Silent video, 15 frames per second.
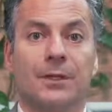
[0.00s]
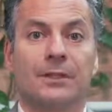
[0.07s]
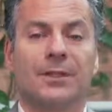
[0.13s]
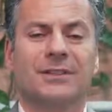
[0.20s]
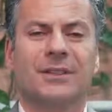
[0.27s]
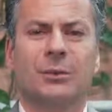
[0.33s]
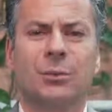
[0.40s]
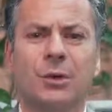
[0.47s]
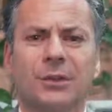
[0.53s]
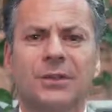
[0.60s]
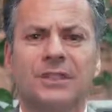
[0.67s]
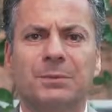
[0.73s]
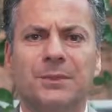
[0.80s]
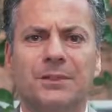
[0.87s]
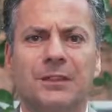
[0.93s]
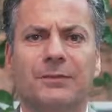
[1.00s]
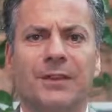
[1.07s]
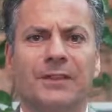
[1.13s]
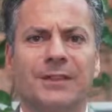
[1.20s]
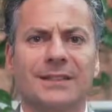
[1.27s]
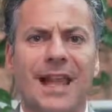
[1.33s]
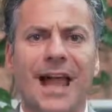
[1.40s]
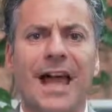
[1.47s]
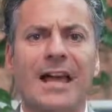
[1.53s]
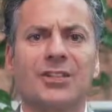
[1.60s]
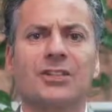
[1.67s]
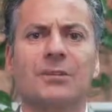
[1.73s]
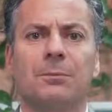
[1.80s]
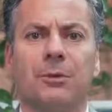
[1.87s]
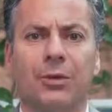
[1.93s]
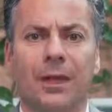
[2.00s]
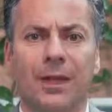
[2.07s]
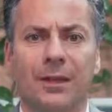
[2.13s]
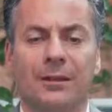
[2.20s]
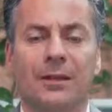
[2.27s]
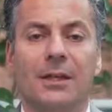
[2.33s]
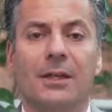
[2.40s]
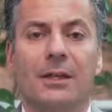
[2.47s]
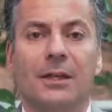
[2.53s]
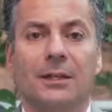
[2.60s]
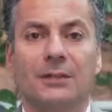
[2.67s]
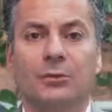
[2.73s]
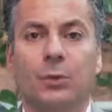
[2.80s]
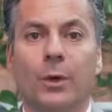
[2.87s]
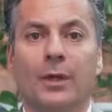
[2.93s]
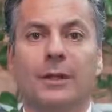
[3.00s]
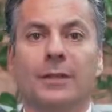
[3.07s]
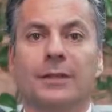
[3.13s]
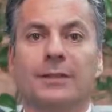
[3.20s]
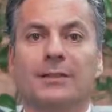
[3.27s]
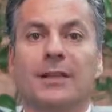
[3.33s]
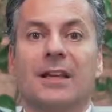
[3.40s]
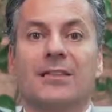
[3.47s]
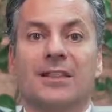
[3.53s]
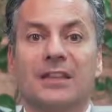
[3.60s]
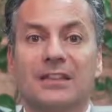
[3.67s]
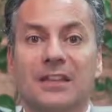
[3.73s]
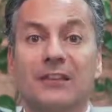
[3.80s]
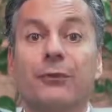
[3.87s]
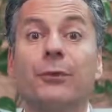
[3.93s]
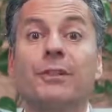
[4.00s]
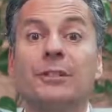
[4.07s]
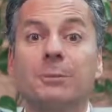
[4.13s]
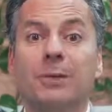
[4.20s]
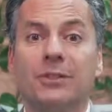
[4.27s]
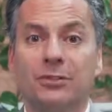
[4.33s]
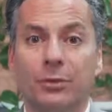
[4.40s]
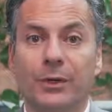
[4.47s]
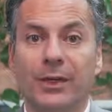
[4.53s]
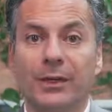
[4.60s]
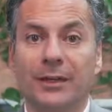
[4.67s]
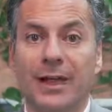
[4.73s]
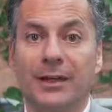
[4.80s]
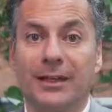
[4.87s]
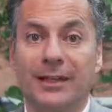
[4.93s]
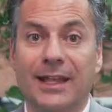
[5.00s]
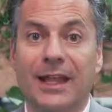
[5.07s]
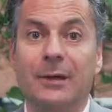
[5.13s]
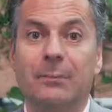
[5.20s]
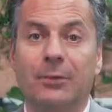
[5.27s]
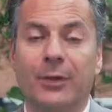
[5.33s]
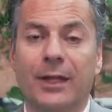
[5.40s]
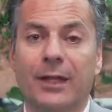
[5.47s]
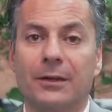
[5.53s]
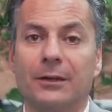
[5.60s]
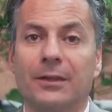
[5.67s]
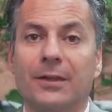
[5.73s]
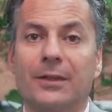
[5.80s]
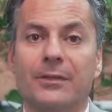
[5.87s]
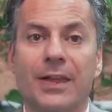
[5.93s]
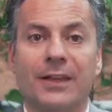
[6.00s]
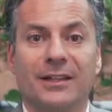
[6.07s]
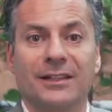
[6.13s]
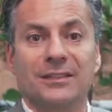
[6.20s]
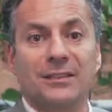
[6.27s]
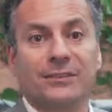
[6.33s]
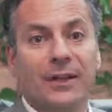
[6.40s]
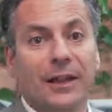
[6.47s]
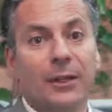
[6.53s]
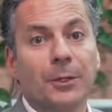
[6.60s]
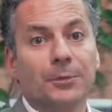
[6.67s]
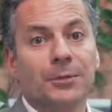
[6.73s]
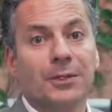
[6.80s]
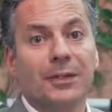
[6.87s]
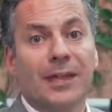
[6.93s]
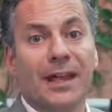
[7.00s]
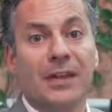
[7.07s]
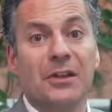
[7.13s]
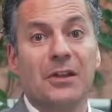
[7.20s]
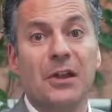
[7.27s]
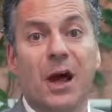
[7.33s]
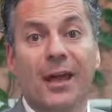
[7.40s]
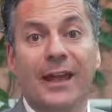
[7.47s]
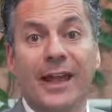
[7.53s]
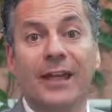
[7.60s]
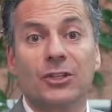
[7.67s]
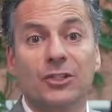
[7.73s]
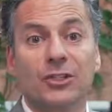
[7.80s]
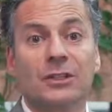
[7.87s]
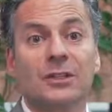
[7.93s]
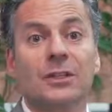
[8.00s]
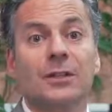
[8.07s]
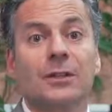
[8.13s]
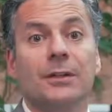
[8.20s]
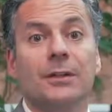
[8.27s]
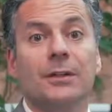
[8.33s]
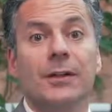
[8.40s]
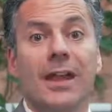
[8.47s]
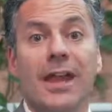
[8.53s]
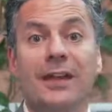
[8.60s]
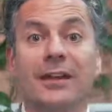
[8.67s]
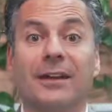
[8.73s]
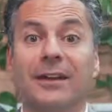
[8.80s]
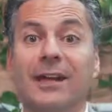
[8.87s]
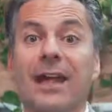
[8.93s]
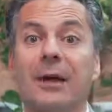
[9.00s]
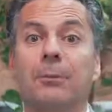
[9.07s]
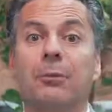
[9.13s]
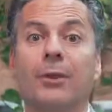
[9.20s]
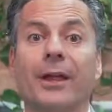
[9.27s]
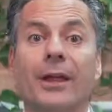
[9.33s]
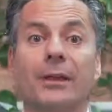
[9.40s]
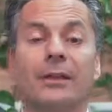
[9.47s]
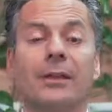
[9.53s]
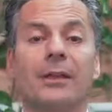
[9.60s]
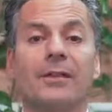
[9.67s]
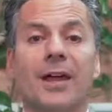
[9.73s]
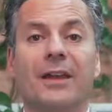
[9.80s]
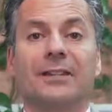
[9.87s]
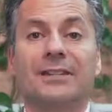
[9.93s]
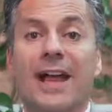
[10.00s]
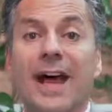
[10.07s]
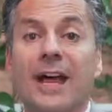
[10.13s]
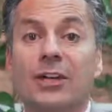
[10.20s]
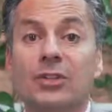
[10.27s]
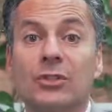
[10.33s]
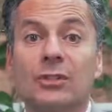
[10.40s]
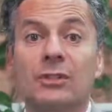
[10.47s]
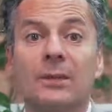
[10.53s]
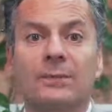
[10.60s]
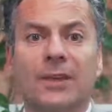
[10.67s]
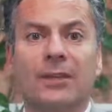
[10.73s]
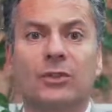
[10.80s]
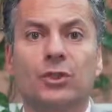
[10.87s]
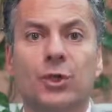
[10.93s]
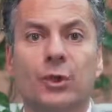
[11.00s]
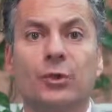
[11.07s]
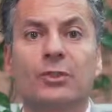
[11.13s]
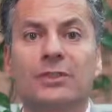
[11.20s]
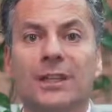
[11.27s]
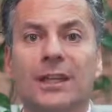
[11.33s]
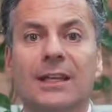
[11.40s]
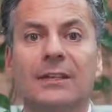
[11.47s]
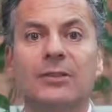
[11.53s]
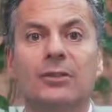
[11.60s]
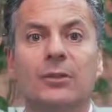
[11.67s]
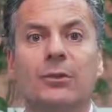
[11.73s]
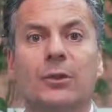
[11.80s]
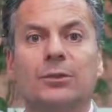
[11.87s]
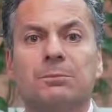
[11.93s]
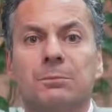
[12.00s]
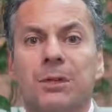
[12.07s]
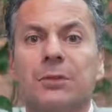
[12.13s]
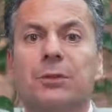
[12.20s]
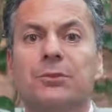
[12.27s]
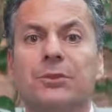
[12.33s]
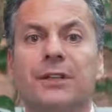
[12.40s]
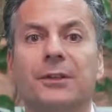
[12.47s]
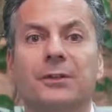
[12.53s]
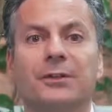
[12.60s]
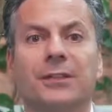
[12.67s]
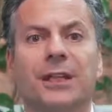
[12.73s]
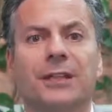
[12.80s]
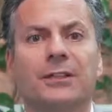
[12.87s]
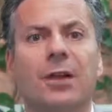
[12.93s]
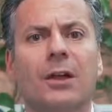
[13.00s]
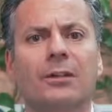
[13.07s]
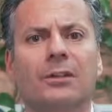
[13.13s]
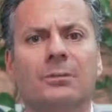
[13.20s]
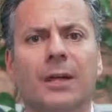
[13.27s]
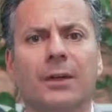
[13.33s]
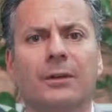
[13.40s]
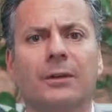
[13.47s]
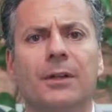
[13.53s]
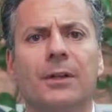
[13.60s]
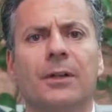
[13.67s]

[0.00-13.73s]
Let's get really specific. This action plan is what is the difference between an account plan that is developed and not actioned, and an account plan that is actioned and turns into those bigger deals that I talked about.